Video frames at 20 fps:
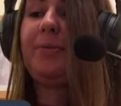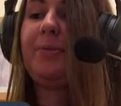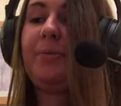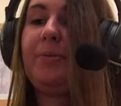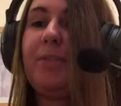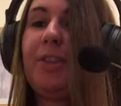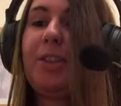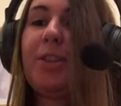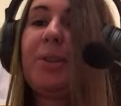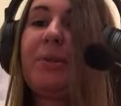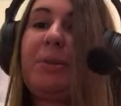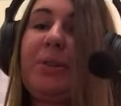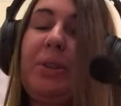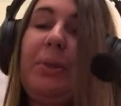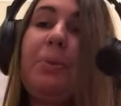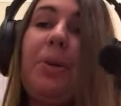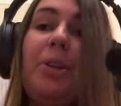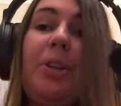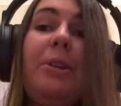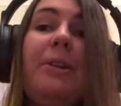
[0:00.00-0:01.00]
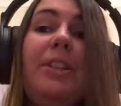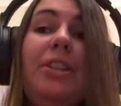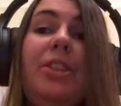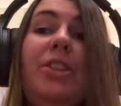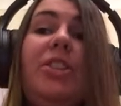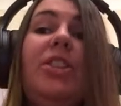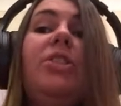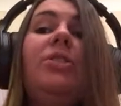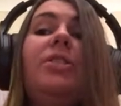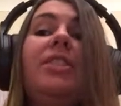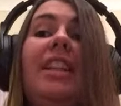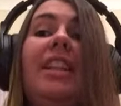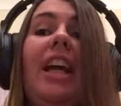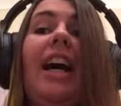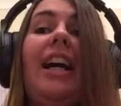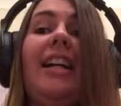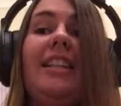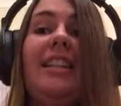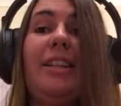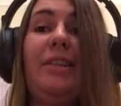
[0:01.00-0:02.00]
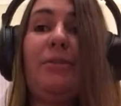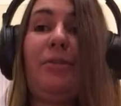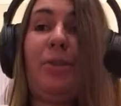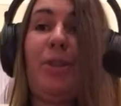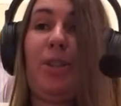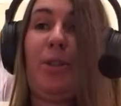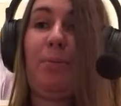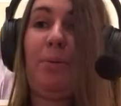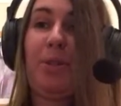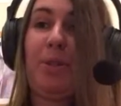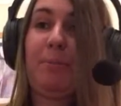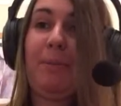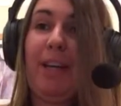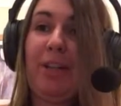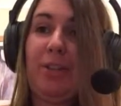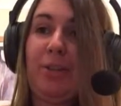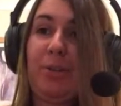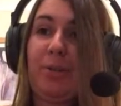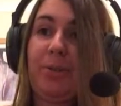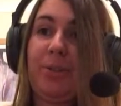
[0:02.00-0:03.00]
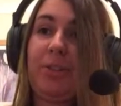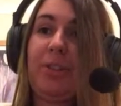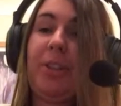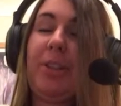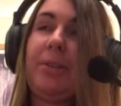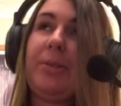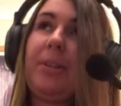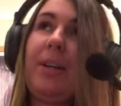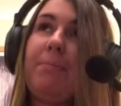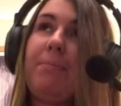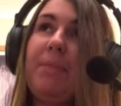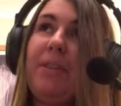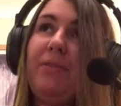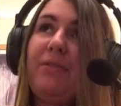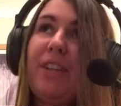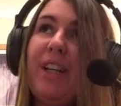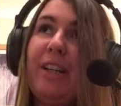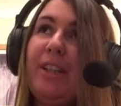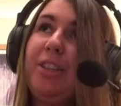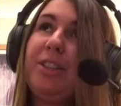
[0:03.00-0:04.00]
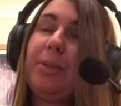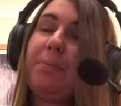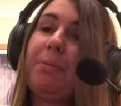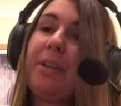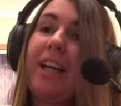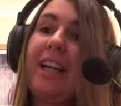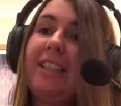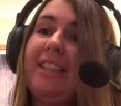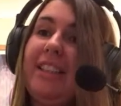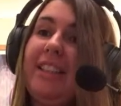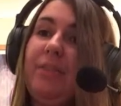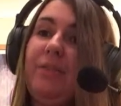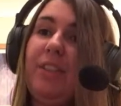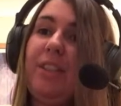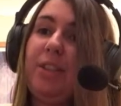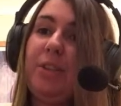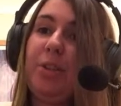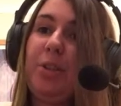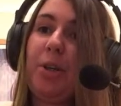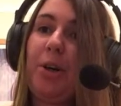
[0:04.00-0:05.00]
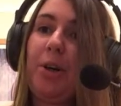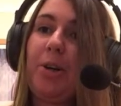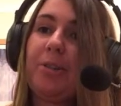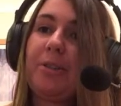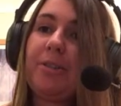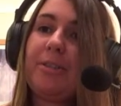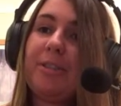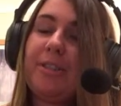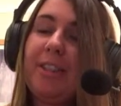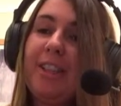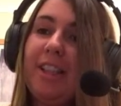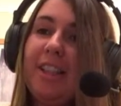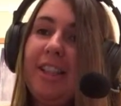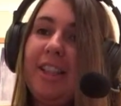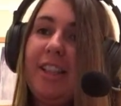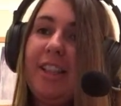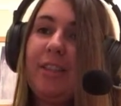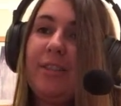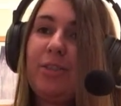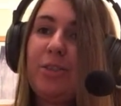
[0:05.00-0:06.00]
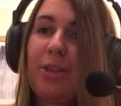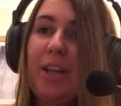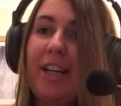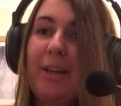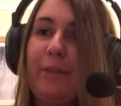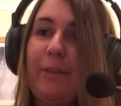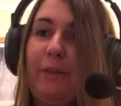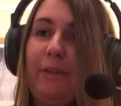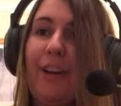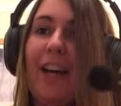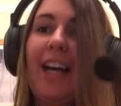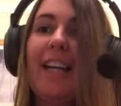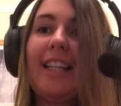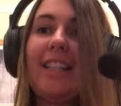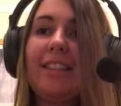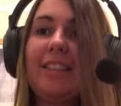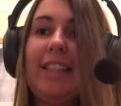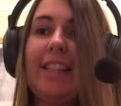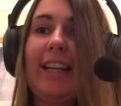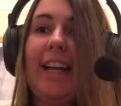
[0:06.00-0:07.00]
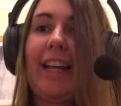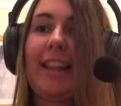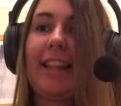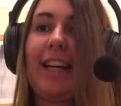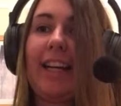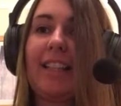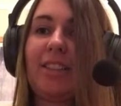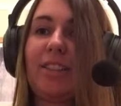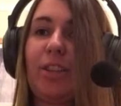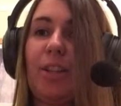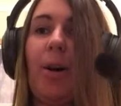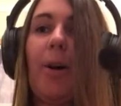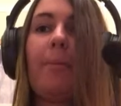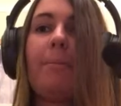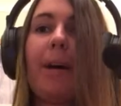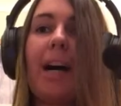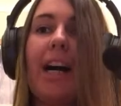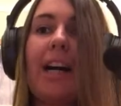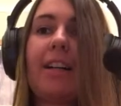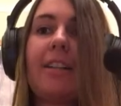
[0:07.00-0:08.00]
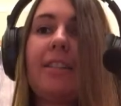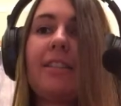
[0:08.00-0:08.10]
was the one who introduced the idea of Christmas specials, so I'd be very surprised if he's not trying to fight to get that slot back.